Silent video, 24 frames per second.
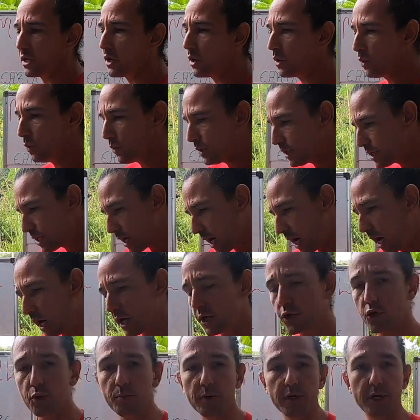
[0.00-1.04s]
we are
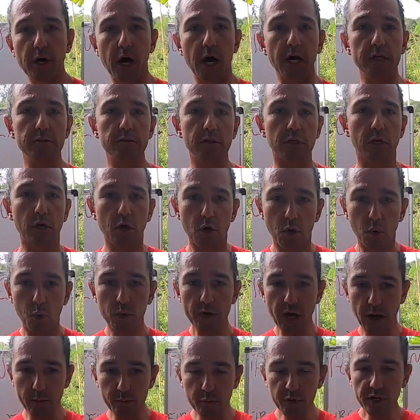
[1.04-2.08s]
humanizing, we are
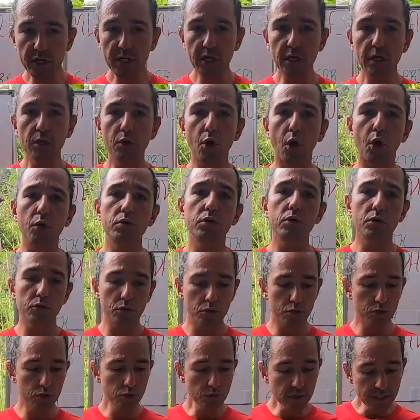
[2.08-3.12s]
bringing it all
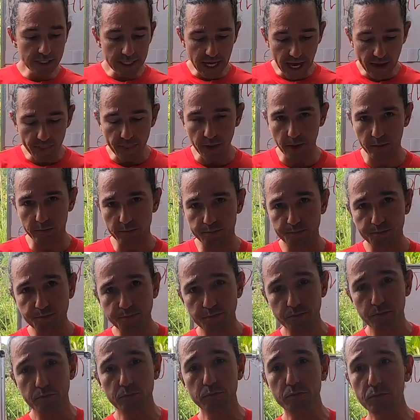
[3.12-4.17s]
together.
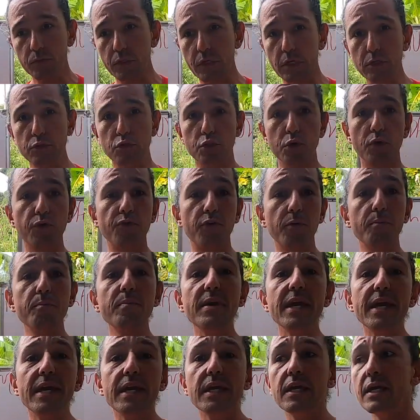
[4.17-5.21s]
So for
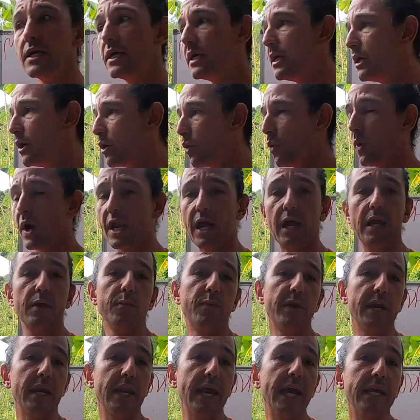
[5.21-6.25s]
me, what I
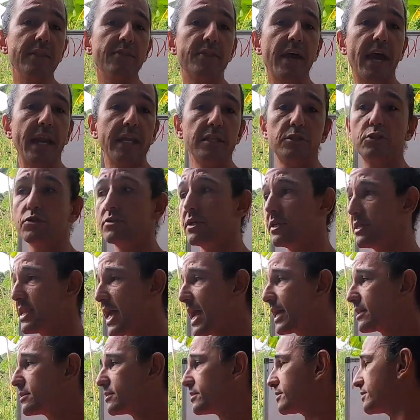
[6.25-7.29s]
relate then into the
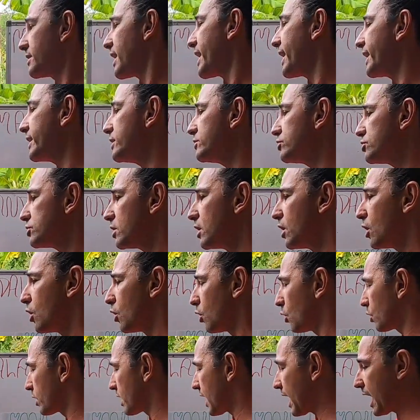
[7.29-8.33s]
next stage
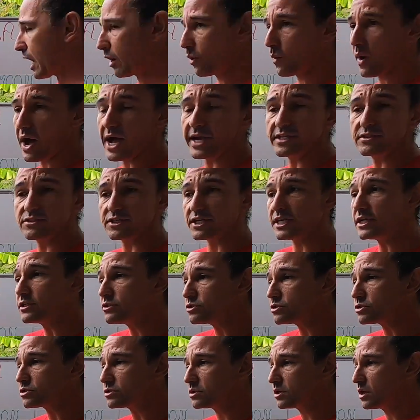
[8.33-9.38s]
on how I
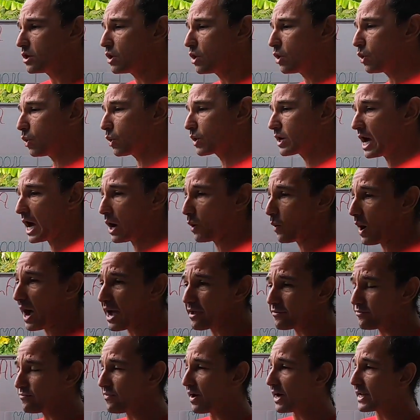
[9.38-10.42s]
teach, on how I
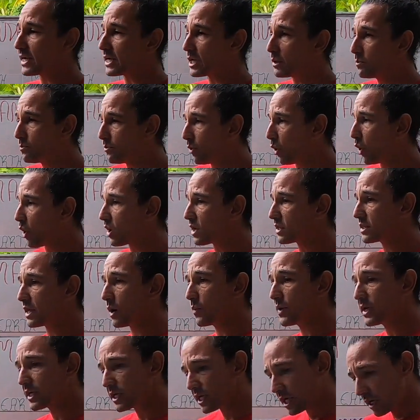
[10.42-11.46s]
find it important that we
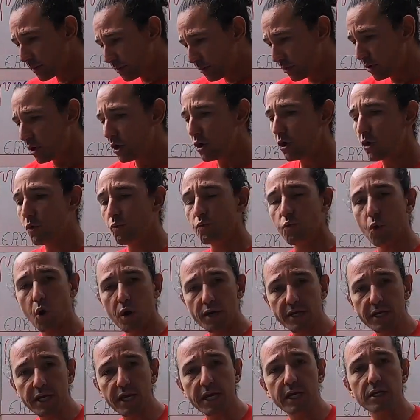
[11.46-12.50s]
keep
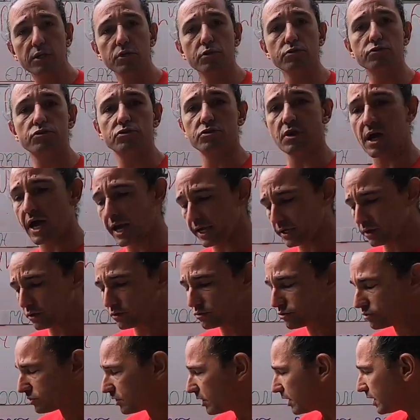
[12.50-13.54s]
working in those
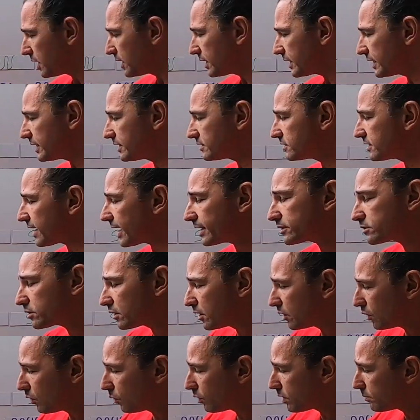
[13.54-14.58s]
cycles, is that
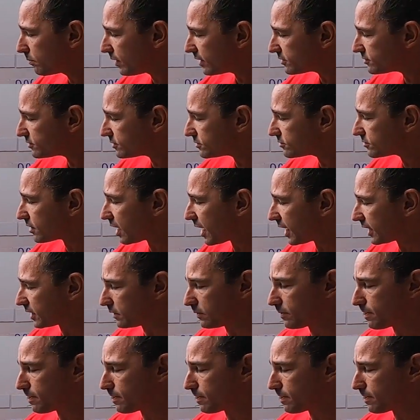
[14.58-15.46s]
we must design.